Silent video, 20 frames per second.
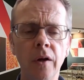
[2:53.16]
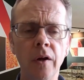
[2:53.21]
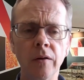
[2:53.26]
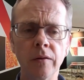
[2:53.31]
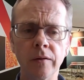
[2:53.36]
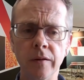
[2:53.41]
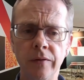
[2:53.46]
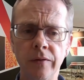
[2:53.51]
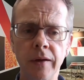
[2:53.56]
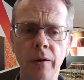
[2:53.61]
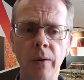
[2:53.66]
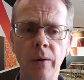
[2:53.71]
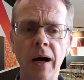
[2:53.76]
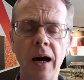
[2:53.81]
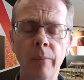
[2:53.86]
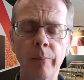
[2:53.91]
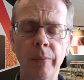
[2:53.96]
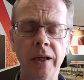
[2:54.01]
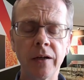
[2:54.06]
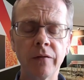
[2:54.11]
that there
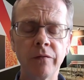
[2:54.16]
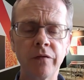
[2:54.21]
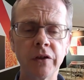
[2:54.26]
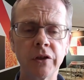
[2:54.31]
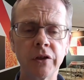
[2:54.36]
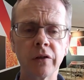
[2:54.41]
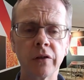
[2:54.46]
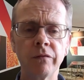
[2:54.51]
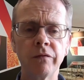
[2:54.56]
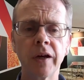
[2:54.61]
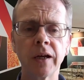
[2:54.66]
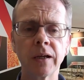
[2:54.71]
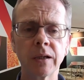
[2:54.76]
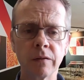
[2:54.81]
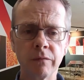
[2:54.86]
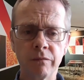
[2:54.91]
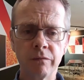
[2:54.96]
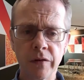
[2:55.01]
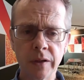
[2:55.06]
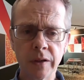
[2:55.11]
are beneficial effects
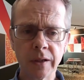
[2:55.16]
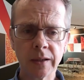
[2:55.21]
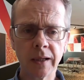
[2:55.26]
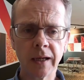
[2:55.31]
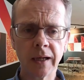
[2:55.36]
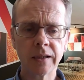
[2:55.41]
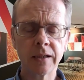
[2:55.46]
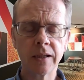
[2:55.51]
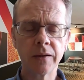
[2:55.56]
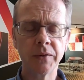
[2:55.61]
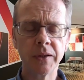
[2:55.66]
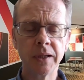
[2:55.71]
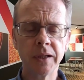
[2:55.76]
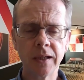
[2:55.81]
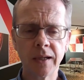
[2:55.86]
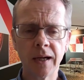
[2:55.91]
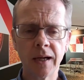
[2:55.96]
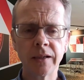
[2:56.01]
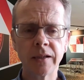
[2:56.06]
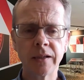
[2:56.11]
of physical activity
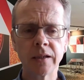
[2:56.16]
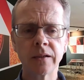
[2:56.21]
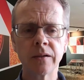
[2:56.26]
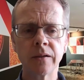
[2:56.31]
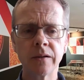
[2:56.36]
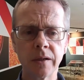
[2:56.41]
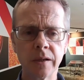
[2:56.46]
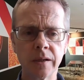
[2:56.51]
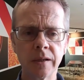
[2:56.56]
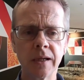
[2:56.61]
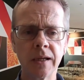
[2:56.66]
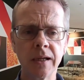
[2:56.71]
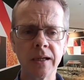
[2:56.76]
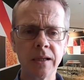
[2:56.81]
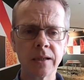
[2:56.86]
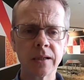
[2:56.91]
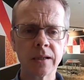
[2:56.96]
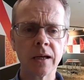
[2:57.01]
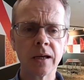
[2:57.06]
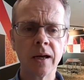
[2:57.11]
in Huntington's
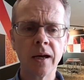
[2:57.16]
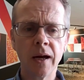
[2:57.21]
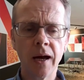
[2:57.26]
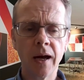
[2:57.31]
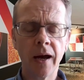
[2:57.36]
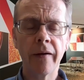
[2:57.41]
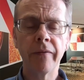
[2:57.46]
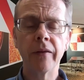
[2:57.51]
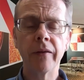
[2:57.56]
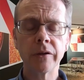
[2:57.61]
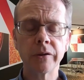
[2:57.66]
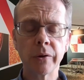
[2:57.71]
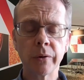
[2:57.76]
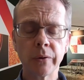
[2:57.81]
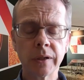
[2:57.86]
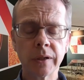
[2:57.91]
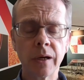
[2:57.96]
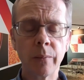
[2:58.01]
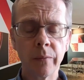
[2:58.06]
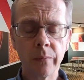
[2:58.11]
disease. And there's
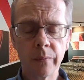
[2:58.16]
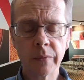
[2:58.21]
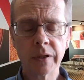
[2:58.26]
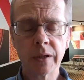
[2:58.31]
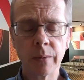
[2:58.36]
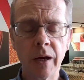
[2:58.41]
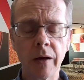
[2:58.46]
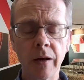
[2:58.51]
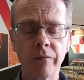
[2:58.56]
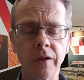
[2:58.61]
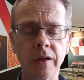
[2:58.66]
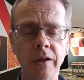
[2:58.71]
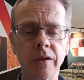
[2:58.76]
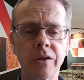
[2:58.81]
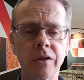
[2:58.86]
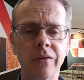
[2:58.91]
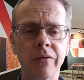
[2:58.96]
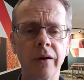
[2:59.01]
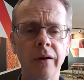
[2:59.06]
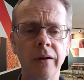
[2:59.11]
also some
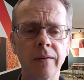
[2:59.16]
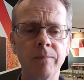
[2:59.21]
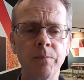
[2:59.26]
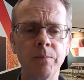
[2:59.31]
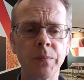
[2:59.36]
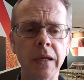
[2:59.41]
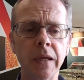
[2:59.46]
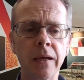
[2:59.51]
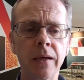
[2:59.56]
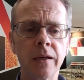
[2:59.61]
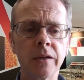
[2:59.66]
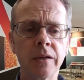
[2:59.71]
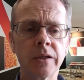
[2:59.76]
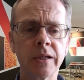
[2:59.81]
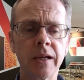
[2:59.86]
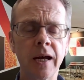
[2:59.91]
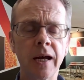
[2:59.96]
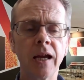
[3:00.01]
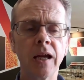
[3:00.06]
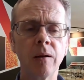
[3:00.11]
evidence that
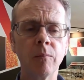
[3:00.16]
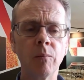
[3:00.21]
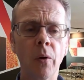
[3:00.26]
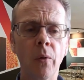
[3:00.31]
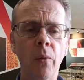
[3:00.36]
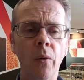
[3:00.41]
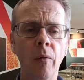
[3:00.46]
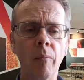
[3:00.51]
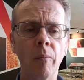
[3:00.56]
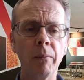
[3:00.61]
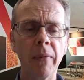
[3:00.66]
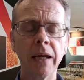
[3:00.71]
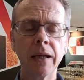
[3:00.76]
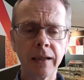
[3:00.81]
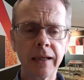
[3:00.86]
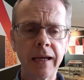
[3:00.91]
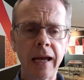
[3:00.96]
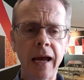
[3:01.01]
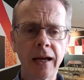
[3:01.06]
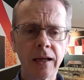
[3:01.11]
staying more
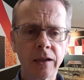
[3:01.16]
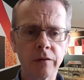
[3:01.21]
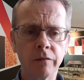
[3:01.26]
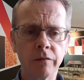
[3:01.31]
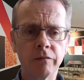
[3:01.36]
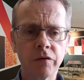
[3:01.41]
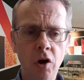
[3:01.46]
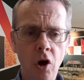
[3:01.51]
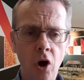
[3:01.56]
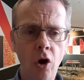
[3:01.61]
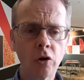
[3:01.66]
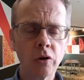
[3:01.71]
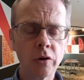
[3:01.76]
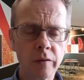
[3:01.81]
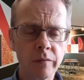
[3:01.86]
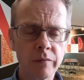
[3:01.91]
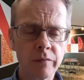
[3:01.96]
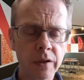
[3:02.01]
mentally active, cognitive